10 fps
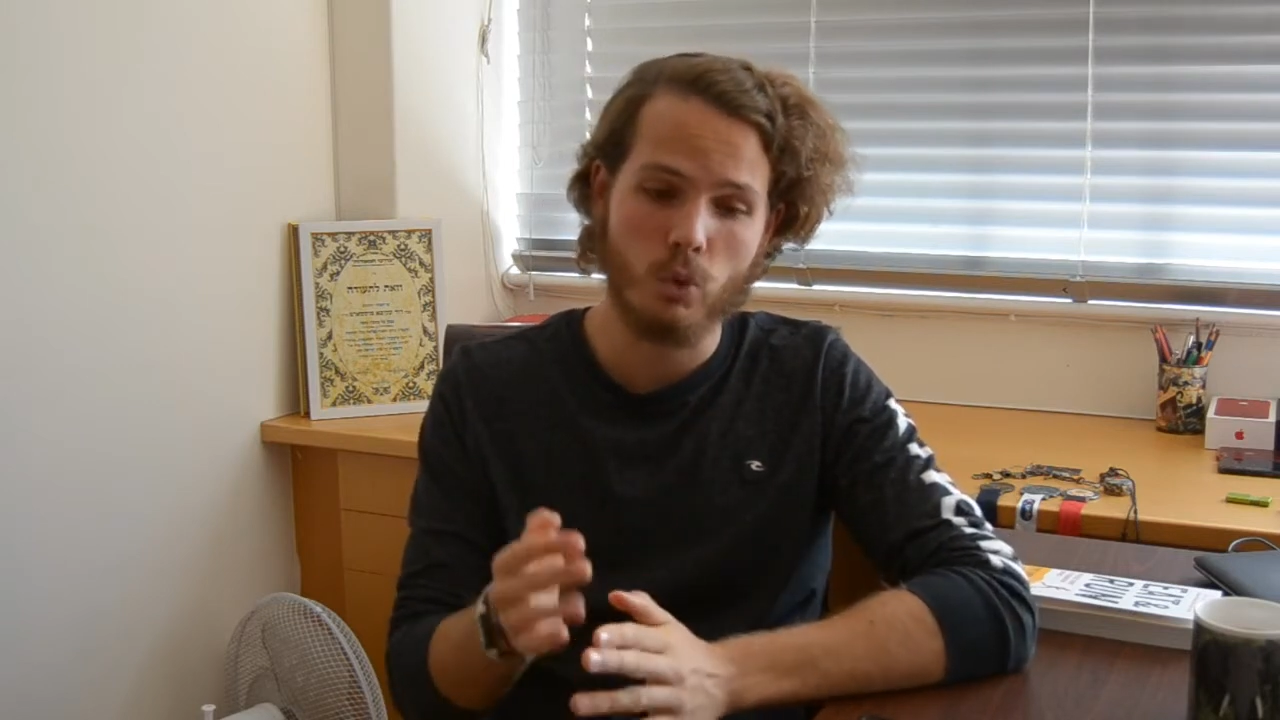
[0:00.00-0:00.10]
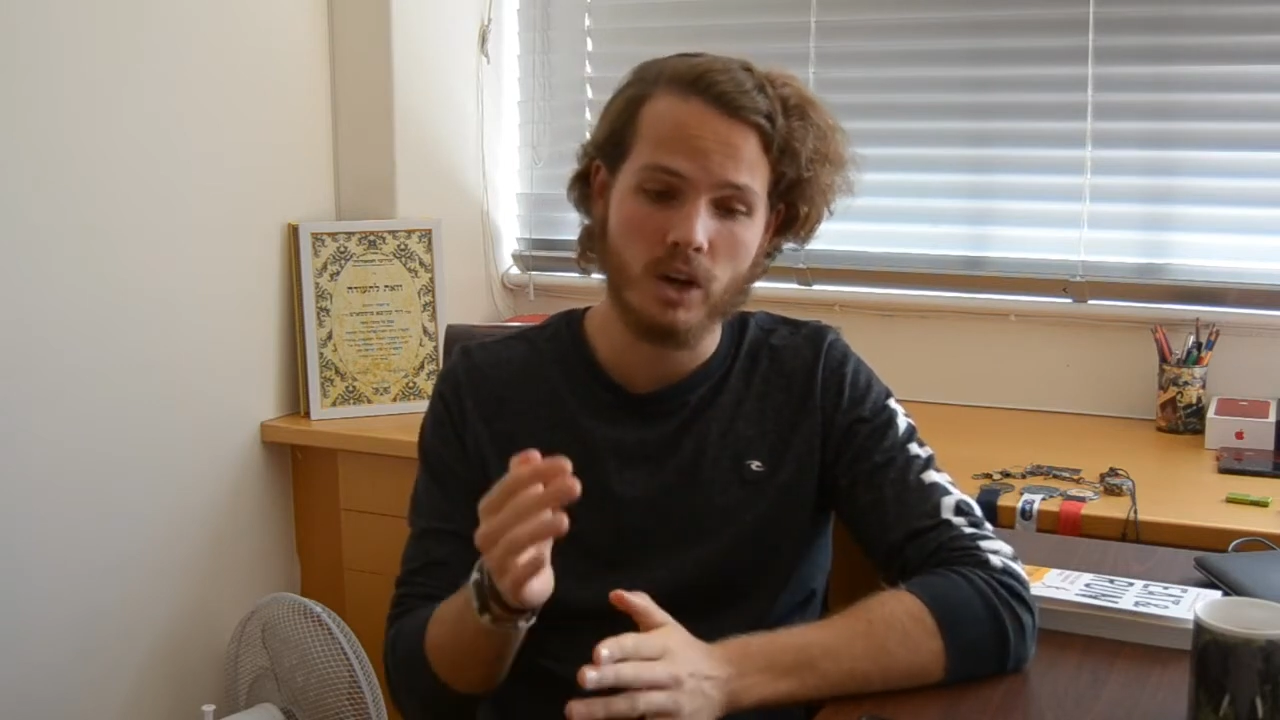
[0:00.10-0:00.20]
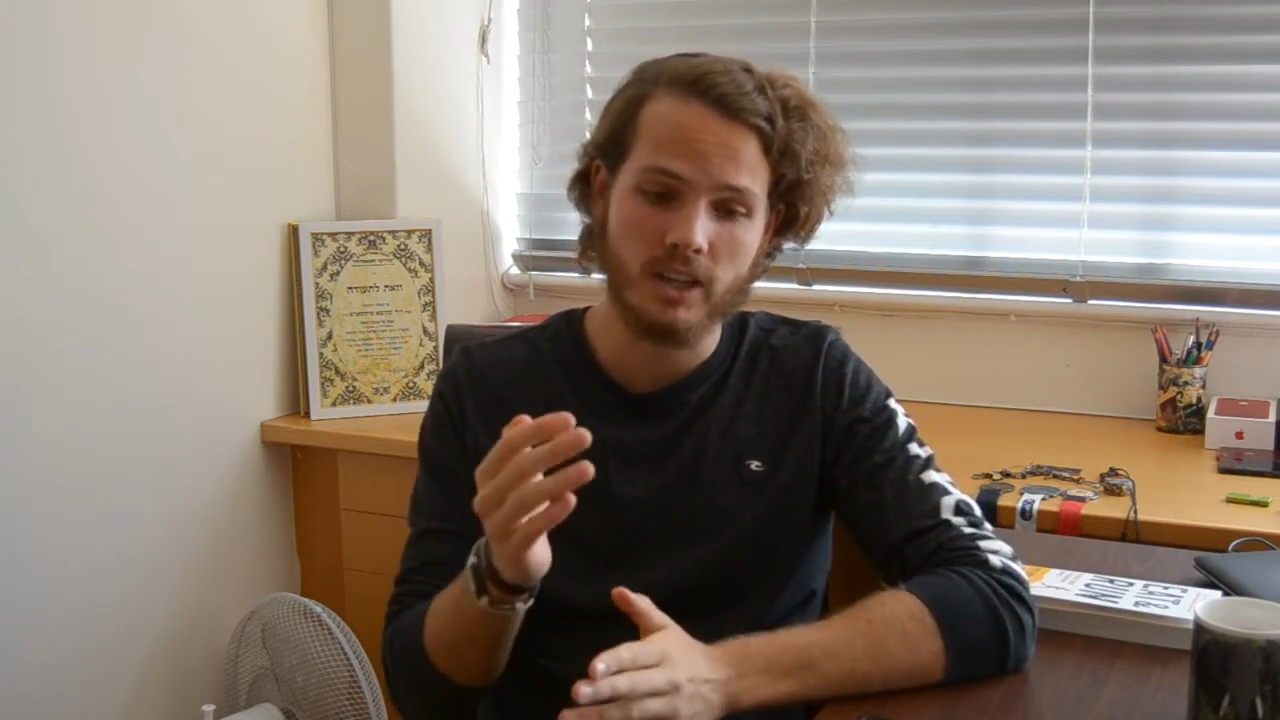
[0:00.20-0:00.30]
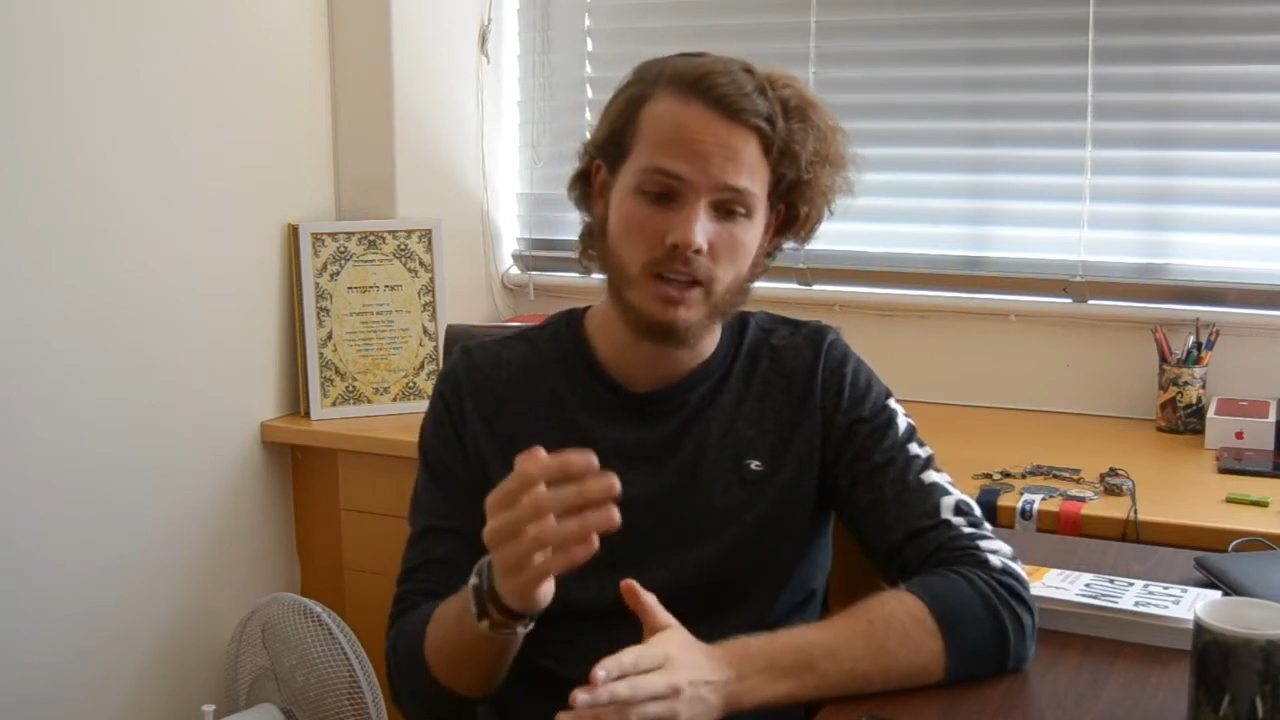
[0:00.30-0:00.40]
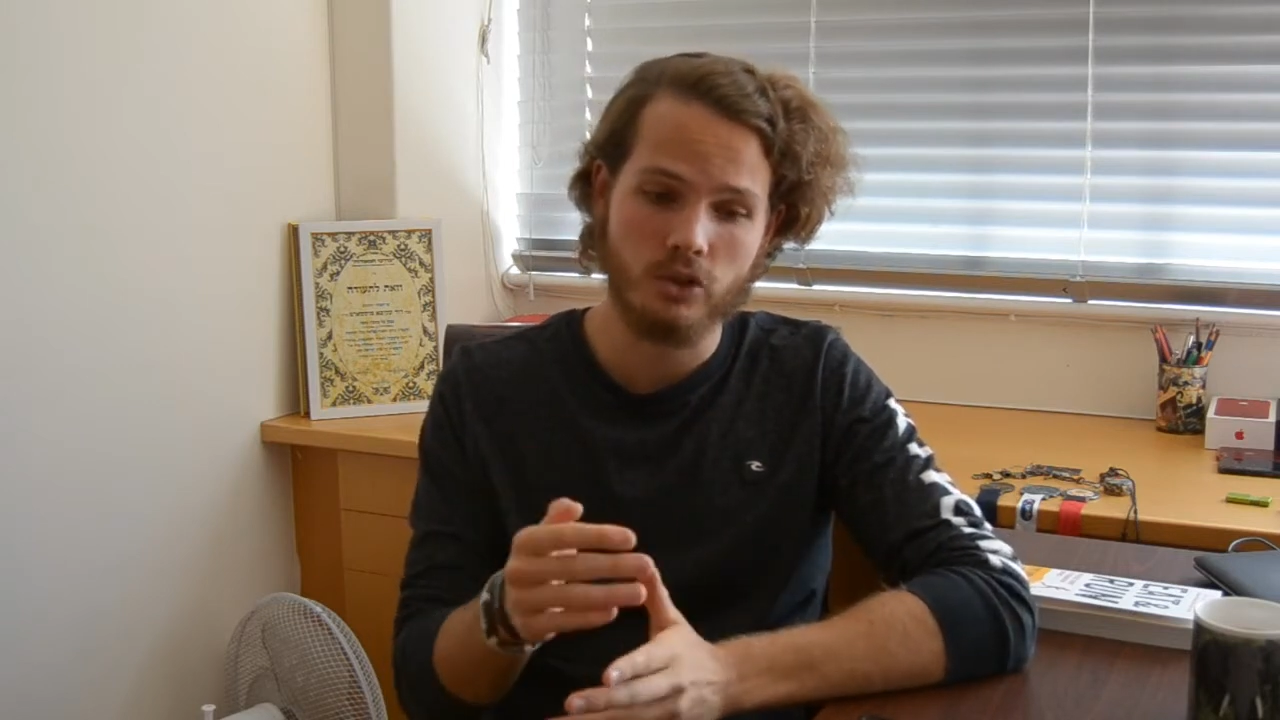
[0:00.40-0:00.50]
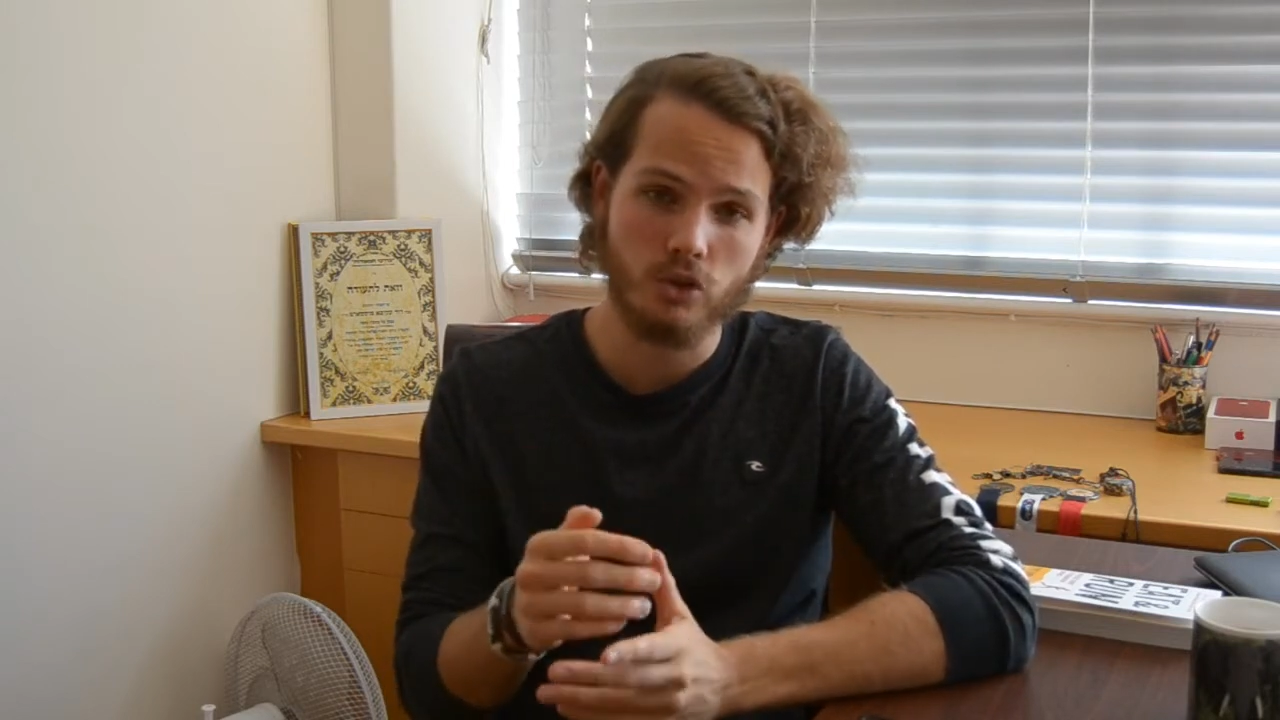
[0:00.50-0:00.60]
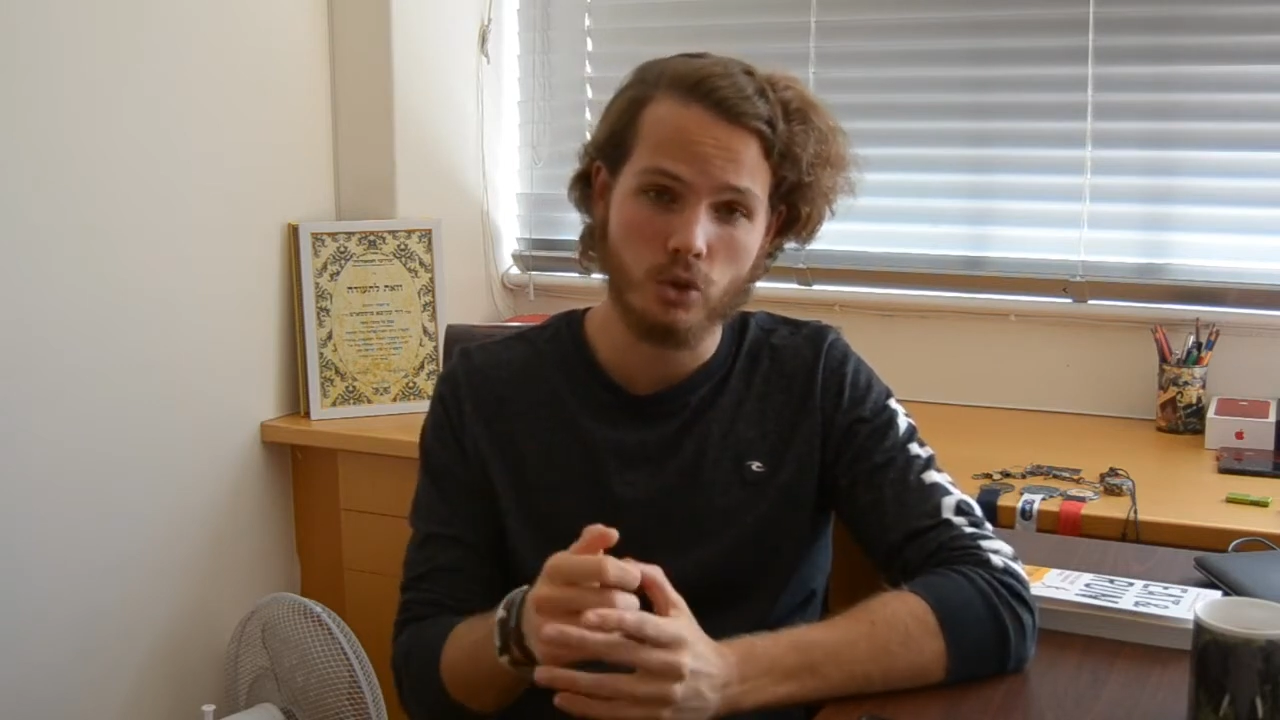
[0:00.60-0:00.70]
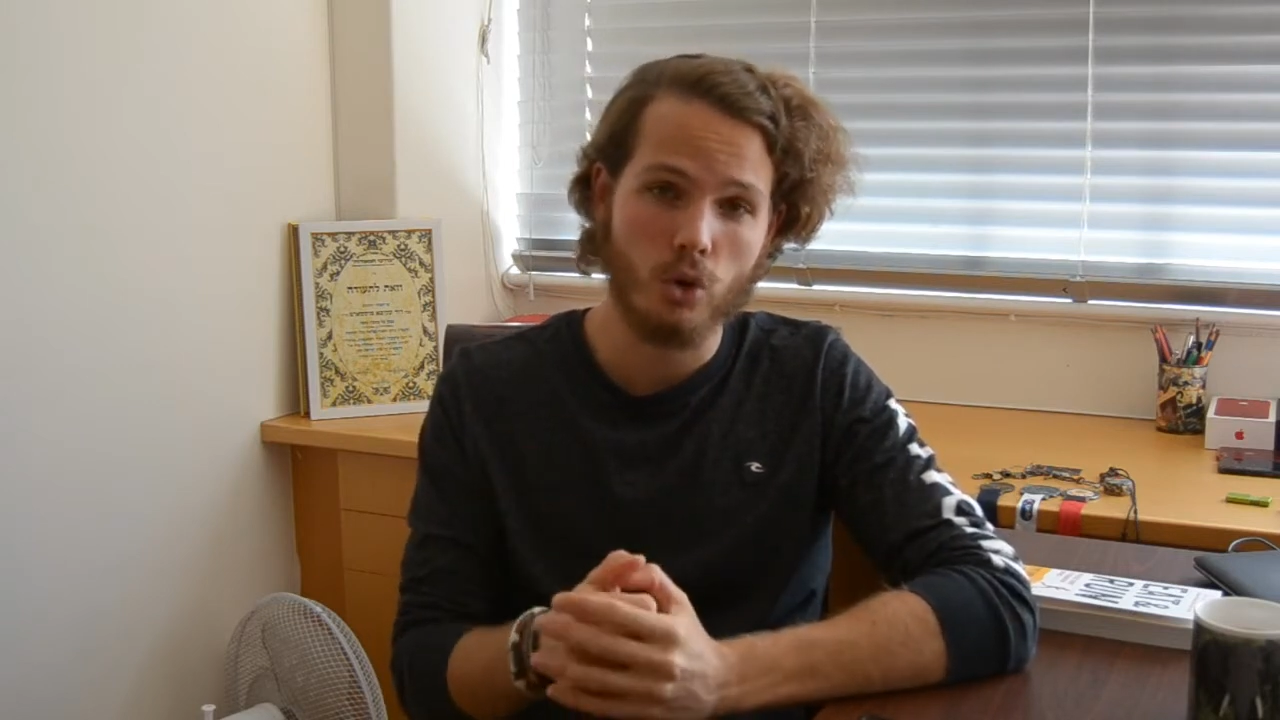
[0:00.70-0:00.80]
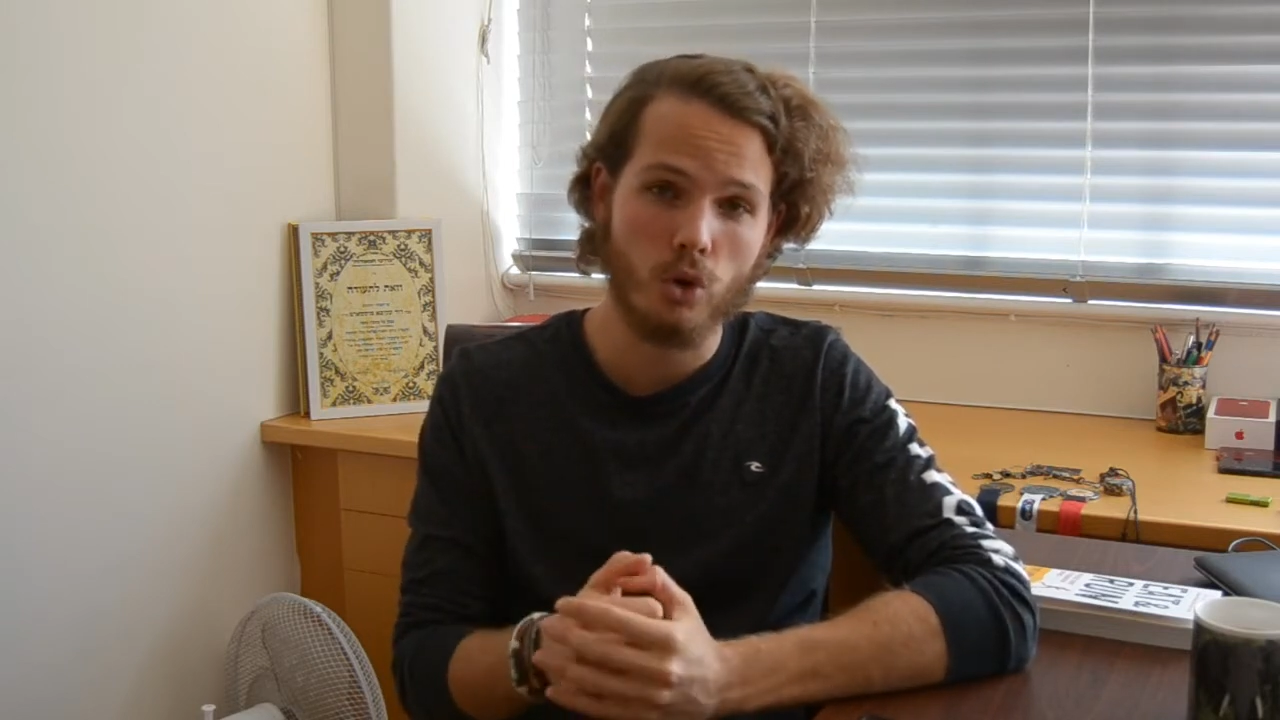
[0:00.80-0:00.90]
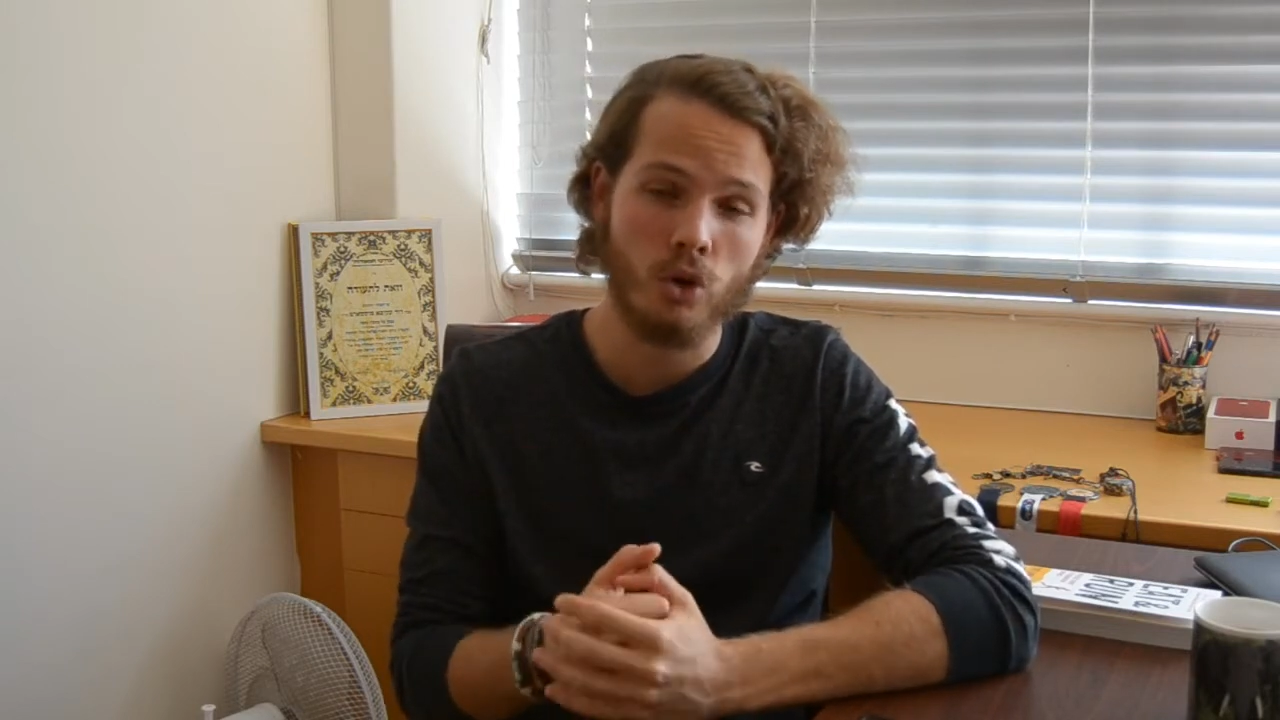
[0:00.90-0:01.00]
is your